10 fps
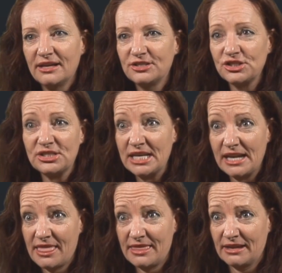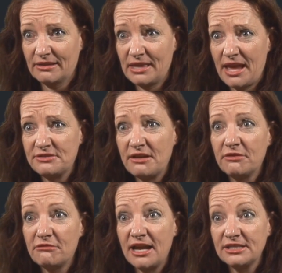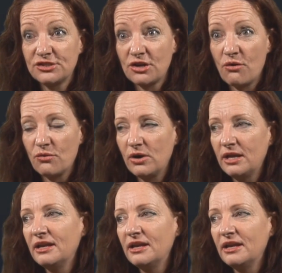just anything. They have to have the right soul.